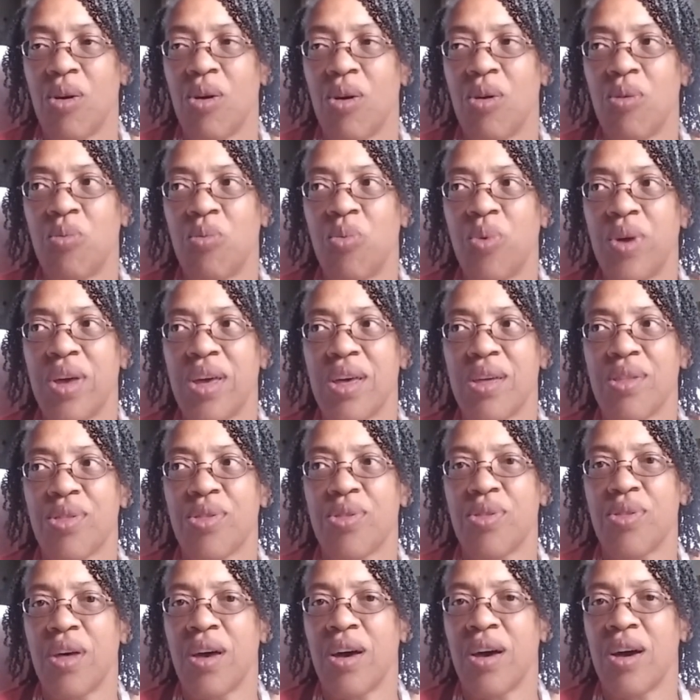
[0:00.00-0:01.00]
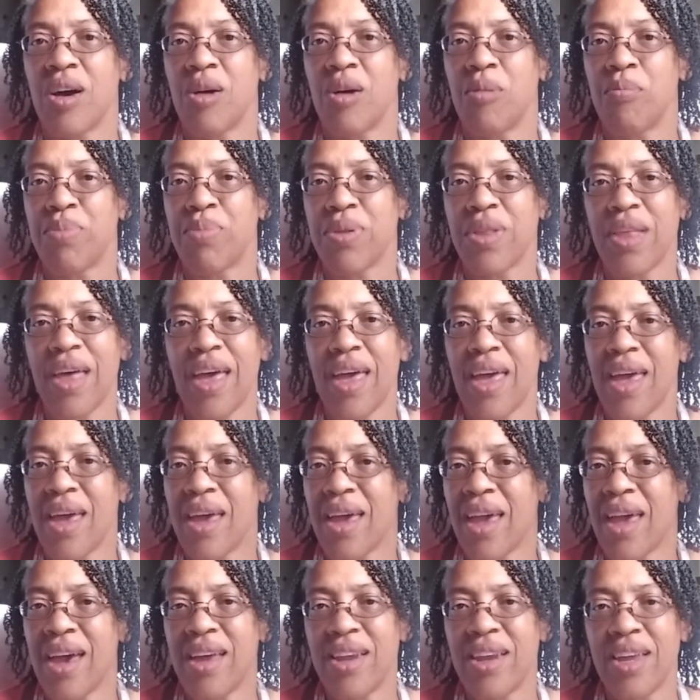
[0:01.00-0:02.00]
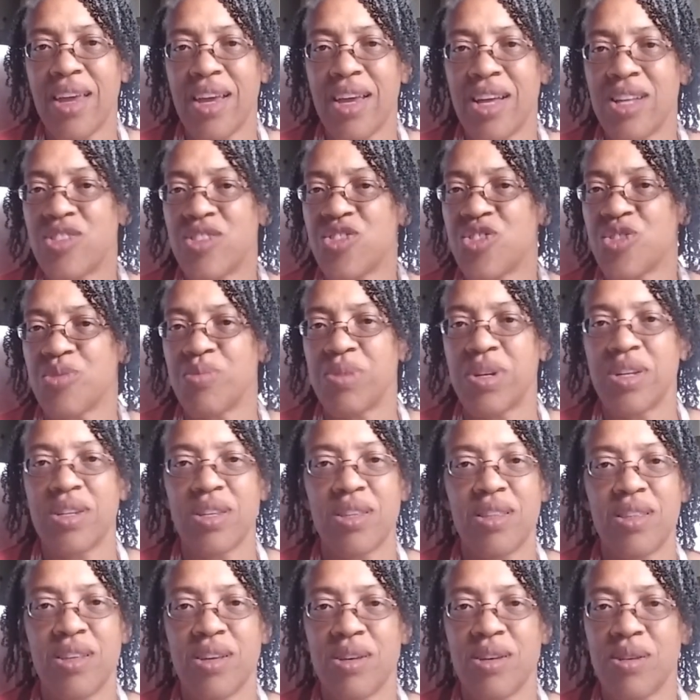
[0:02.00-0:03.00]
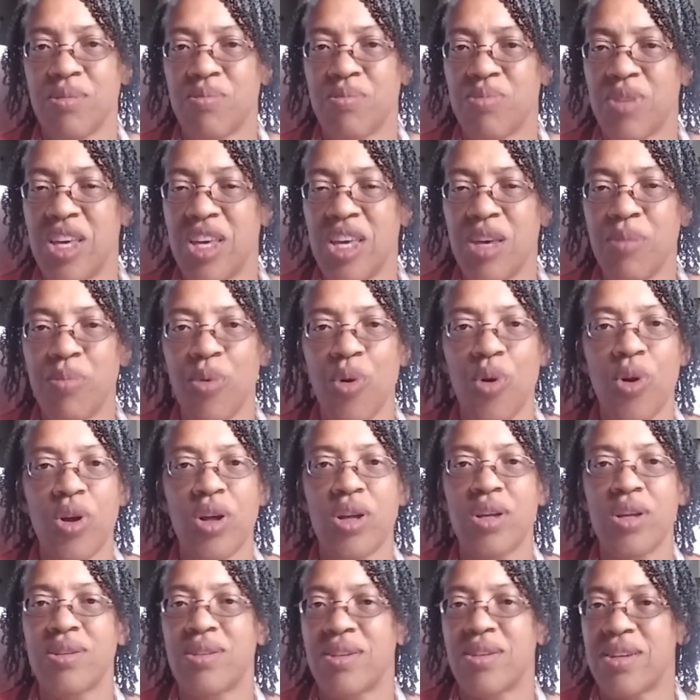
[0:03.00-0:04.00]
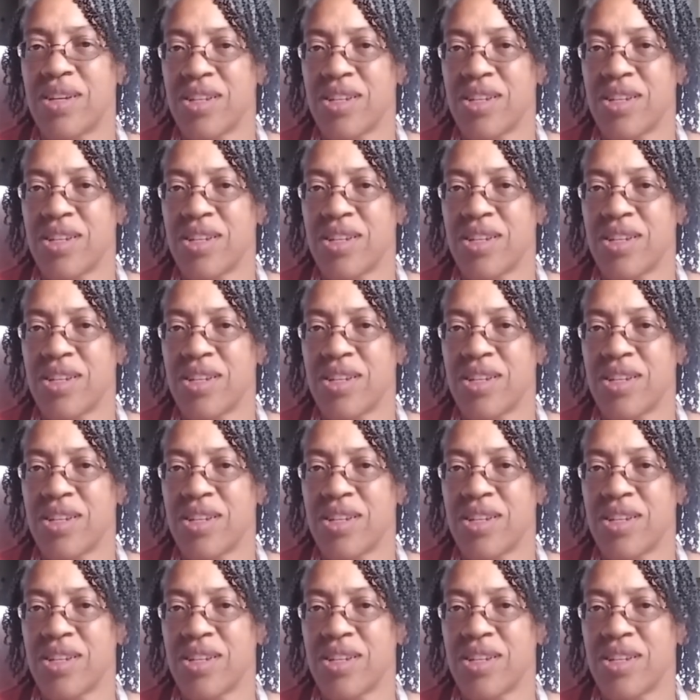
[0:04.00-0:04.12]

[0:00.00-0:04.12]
with playing any instrument, the keyboard,